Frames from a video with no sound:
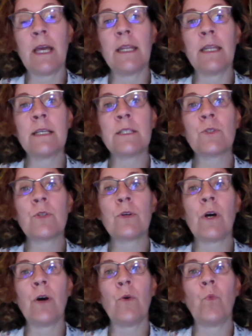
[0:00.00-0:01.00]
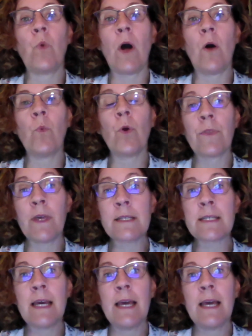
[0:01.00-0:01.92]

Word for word: and it is uh, well worth it.